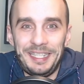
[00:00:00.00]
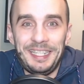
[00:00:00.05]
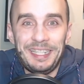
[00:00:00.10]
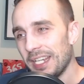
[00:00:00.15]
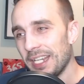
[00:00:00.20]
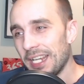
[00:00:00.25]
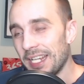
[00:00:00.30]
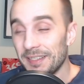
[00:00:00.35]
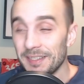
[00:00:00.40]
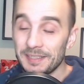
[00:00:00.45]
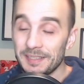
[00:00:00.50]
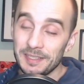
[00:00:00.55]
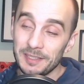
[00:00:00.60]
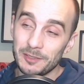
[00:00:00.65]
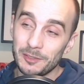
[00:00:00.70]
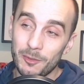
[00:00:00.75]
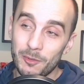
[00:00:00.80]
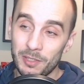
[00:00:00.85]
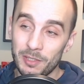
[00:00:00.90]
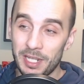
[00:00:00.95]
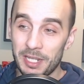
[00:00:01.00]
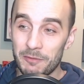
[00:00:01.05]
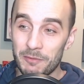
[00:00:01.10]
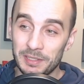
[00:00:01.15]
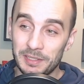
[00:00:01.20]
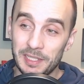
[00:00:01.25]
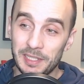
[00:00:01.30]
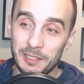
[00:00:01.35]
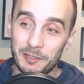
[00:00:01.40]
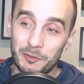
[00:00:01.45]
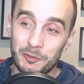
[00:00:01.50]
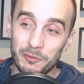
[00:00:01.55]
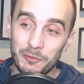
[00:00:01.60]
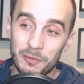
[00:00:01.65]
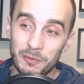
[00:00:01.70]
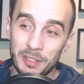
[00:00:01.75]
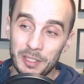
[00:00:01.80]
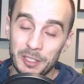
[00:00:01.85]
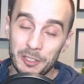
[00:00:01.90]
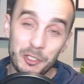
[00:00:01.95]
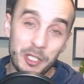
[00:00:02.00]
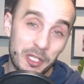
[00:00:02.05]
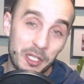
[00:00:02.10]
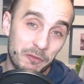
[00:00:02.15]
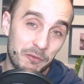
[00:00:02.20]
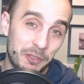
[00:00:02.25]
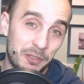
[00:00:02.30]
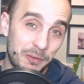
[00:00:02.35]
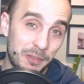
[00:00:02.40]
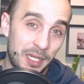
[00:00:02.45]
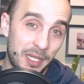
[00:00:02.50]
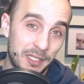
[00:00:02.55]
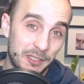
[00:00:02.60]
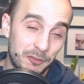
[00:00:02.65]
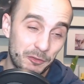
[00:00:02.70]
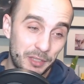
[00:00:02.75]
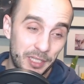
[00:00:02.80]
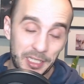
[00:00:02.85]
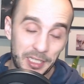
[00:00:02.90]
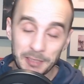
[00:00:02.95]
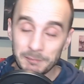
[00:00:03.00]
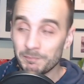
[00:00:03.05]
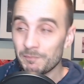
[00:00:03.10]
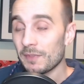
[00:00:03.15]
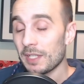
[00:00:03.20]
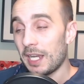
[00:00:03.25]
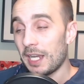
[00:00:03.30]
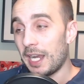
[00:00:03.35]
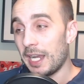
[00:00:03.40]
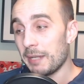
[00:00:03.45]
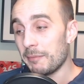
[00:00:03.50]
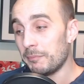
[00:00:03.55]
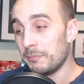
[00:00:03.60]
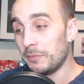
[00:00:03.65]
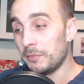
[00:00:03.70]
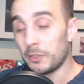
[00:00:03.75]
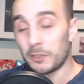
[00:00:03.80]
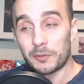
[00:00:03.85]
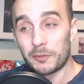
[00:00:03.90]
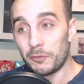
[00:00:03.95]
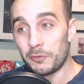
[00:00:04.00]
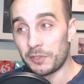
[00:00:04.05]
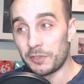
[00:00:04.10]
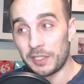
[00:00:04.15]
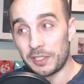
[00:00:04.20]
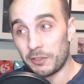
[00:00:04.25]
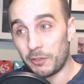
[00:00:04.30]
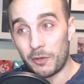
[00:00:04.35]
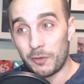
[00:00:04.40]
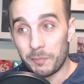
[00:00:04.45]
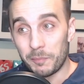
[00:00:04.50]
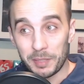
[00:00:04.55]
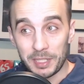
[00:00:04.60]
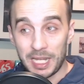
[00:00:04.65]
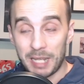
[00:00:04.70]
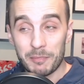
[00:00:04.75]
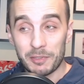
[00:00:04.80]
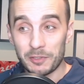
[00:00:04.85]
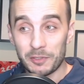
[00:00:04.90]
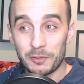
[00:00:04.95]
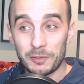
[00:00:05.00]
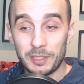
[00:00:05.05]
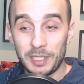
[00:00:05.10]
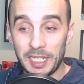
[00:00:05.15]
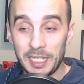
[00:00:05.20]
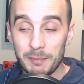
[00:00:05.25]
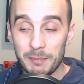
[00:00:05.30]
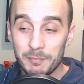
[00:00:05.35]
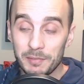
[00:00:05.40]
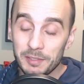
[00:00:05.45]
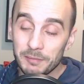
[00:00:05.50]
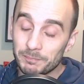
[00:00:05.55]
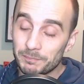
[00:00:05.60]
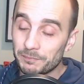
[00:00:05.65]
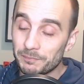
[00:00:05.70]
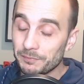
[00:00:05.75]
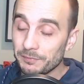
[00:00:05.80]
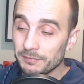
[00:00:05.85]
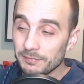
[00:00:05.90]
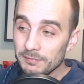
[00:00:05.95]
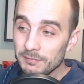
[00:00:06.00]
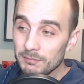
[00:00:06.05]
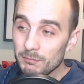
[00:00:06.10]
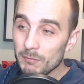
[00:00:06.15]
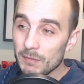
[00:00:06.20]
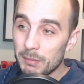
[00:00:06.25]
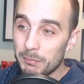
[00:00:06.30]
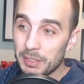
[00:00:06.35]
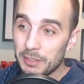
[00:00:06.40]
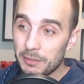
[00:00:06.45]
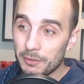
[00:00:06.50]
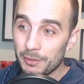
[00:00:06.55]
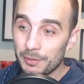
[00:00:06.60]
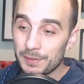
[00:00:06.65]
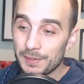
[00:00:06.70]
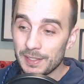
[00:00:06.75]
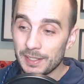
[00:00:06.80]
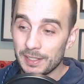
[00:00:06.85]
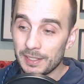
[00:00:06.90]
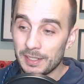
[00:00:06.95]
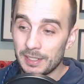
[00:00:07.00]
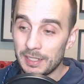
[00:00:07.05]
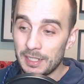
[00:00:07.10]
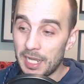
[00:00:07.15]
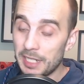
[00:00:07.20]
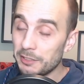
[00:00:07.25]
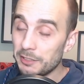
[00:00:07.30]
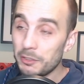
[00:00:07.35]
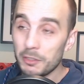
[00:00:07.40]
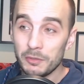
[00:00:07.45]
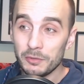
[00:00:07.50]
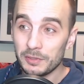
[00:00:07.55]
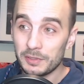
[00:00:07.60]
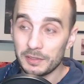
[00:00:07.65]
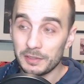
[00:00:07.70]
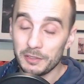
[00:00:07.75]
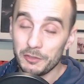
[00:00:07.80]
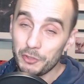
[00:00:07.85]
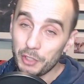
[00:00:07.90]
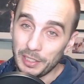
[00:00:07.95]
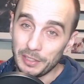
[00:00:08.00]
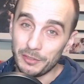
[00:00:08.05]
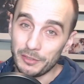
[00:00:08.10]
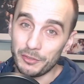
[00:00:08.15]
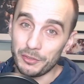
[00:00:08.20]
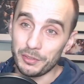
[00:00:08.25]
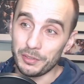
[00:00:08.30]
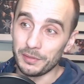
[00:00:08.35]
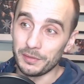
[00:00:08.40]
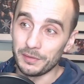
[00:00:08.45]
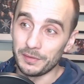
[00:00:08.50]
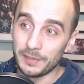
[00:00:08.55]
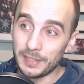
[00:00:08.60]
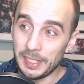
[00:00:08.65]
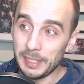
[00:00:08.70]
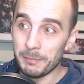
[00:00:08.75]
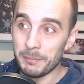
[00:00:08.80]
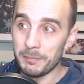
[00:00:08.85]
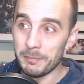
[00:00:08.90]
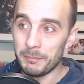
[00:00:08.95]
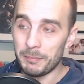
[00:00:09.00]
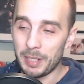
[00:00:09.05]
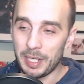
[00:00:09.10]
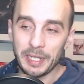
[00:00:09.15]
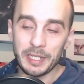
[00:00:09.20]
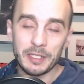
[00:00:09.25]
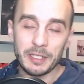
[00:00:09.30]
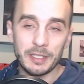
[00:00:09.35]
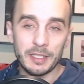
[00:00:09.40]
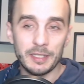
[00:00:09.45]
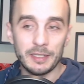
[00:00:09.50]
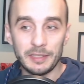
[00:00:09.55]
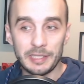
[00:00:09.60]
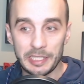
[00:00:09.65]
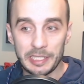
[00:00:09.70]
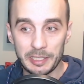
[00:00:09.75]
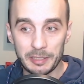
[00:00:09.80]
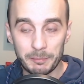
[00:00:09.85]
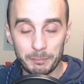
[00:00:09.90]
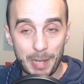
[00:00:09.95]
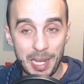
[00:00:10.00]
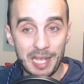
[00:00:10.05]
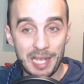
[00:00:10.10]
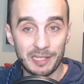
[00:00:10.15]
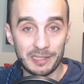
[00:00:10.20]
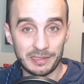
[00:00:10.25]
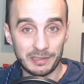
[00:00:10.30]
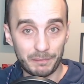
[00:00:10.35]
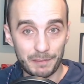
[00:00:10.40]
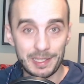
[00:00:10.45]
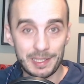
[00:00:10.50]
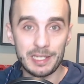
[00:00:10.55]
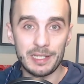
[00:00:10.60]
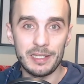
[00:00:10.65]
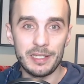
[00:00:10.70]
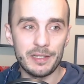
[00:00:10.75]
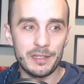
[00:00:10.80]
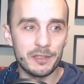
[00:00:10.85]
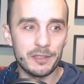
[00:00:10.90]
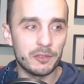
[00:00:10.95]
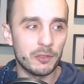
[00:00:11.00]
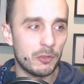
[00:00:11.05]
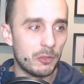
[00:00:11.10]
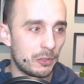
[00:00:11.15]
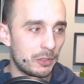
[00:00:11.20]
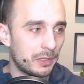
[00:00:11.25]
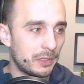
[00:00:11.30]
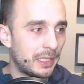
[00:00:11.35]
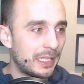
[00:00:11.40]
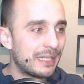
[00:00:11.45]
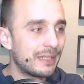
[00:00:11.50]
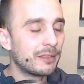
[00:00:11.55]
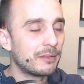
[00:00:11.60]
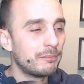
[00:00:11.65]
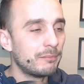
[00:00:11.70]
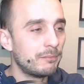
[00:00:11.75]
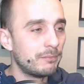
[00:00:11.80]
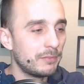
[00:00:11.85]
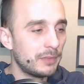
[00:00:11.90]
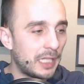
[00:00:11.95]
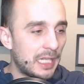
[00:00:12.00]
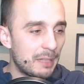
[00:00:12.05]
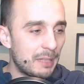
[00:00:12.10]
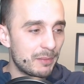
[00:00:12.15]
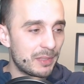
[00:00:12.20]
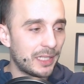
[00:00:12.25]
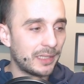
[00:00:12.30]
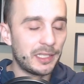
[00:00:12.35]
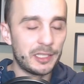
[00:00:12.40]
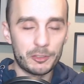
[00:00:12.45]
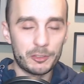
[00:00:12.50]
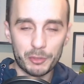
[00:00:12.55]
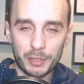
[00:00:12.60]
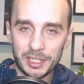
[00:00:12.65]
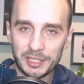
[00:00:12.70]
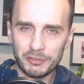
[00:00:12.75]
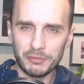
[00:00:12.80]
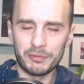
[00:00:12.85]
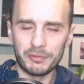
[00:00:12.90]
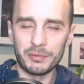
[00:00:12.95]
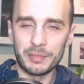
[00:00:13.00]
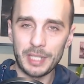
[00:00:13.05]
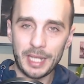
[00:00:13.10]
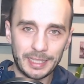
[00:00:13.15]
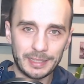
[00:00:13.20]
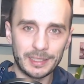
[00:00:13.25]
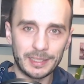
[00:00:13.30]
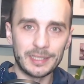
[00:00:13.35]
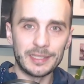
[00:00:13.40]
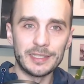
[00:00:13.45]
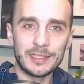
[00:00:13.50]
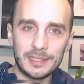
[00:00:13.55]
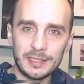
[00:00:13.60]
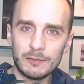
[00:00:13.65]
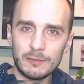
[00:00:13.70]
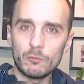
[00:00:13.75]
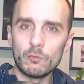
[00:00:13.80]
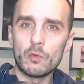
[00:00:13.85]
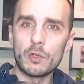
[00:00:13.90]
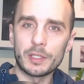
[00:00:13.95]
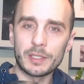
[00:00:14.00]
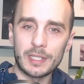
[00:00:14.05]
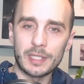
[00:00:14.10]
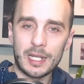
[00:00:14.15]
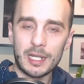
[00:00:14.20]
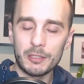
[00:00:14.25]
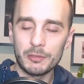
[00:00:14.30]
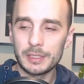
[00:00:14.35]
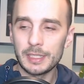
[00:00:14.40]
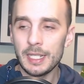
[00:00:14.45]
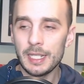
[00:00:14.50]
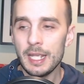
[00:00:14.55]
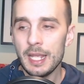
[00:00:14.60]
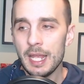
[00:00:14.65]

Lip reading: And this is all I wanted to share with you guys today. I'm not losing hope in Amazon Games, because I don't judge them by their past failures or their games that they tried to create and it didn't work out.